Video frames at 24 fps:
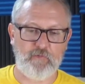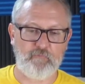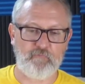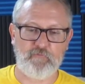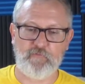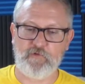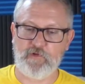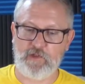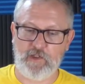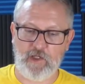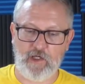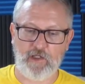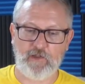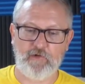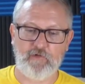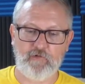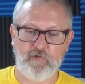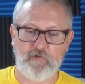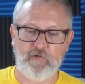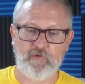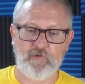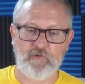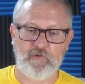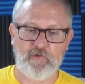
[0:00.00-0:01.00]
Not
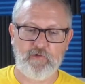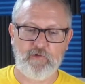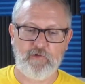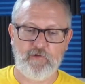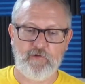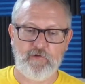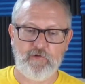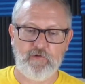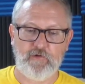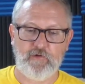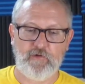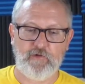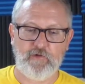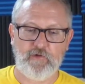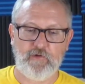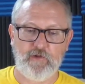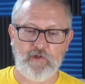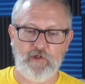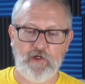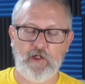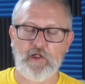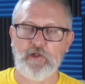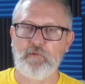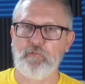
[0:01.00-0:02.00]

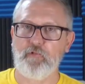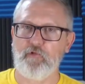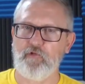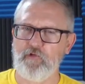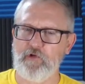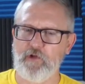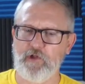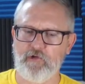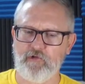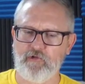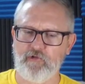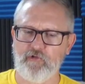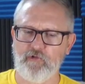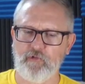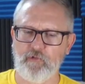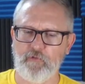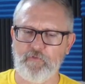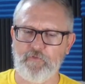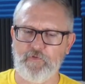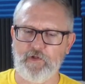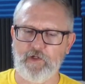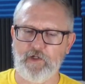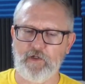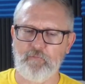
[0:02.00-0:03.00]
100%
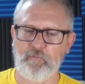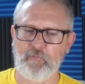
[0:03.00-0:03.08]
sure there,